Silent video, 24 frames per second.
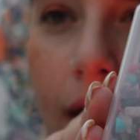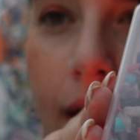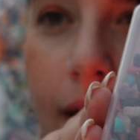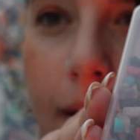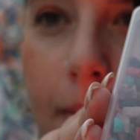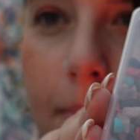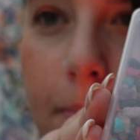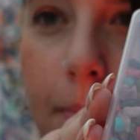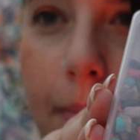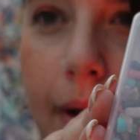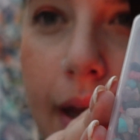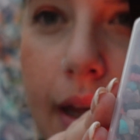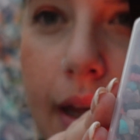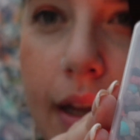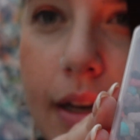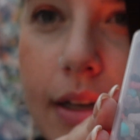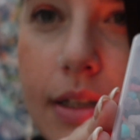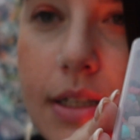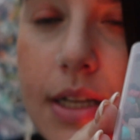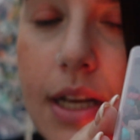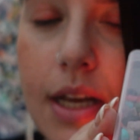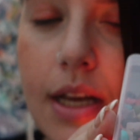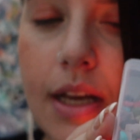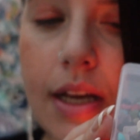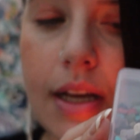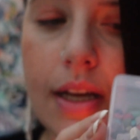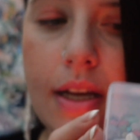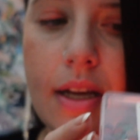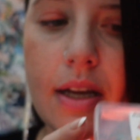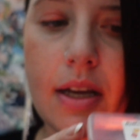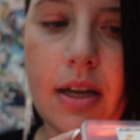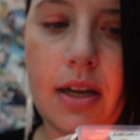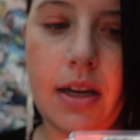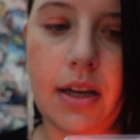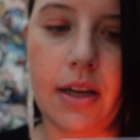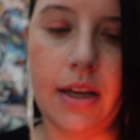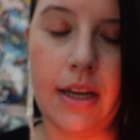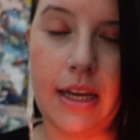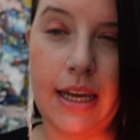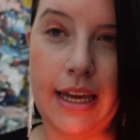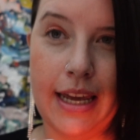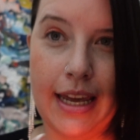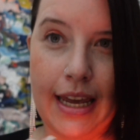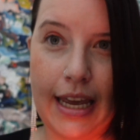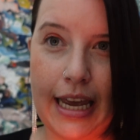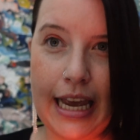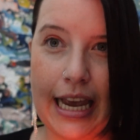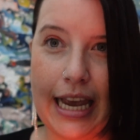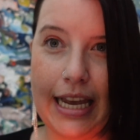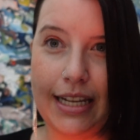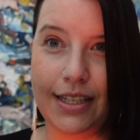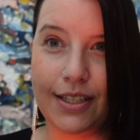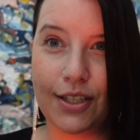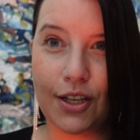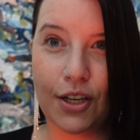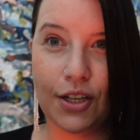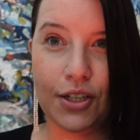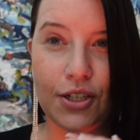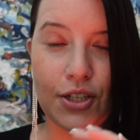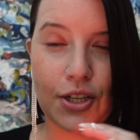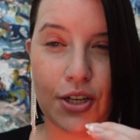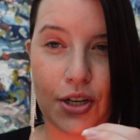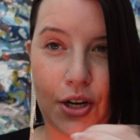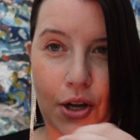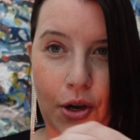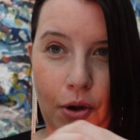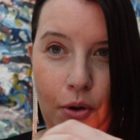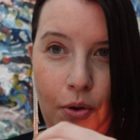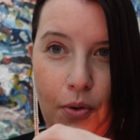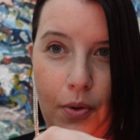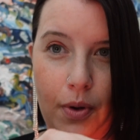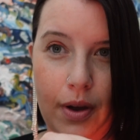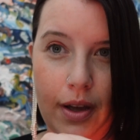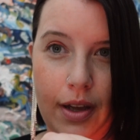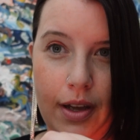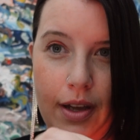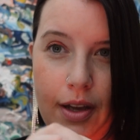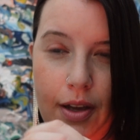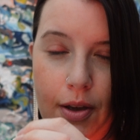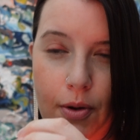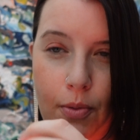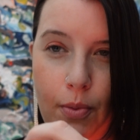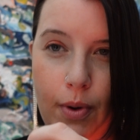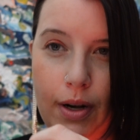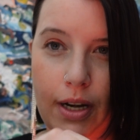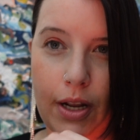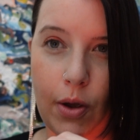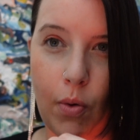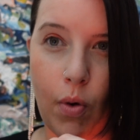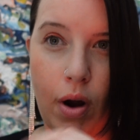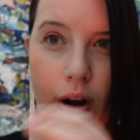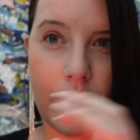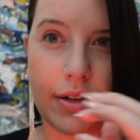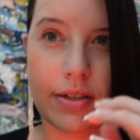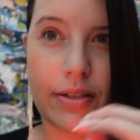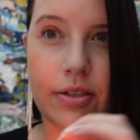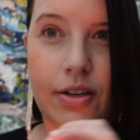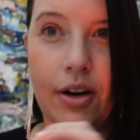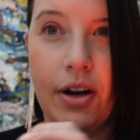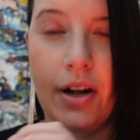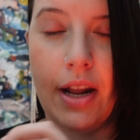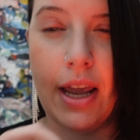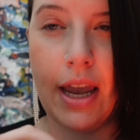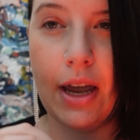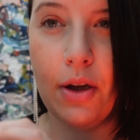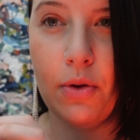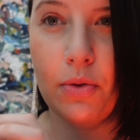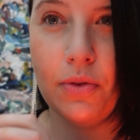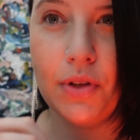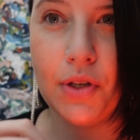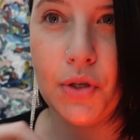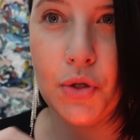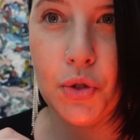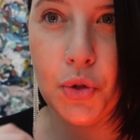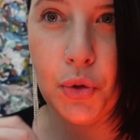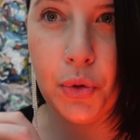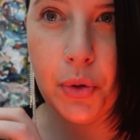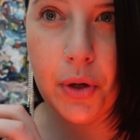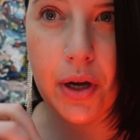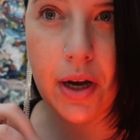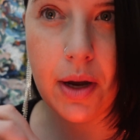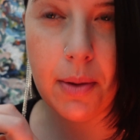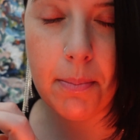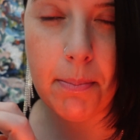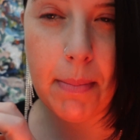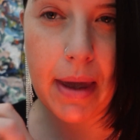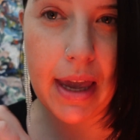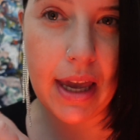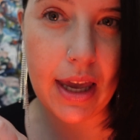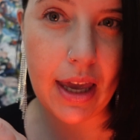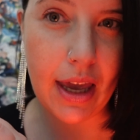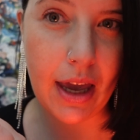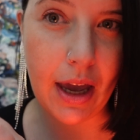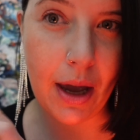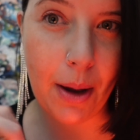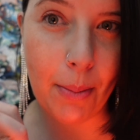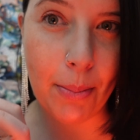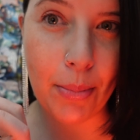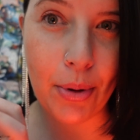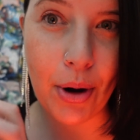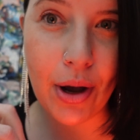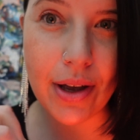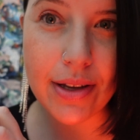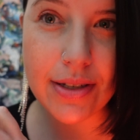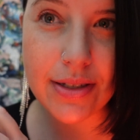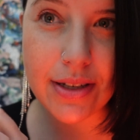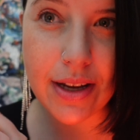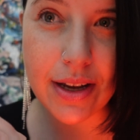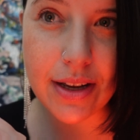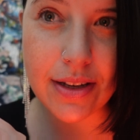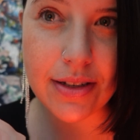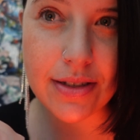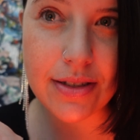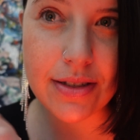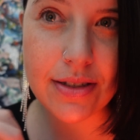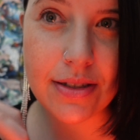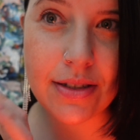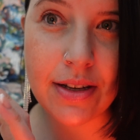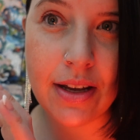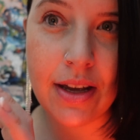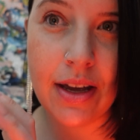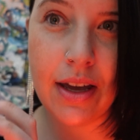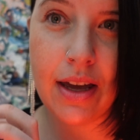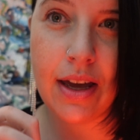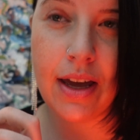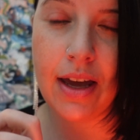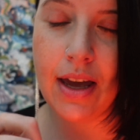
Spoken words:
lot, but it's good to know when you are starting out in the jewelry making process,